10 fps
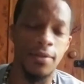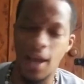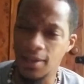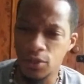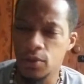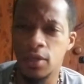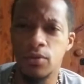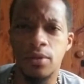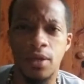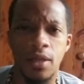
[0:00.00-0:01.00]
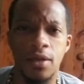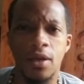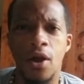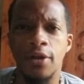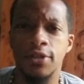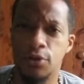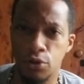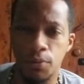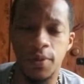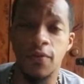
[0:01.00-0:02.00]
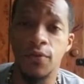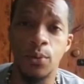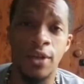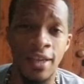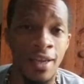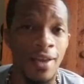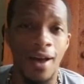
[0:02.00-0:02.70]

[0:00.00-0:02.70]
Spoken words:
I do the cards in groups of 3,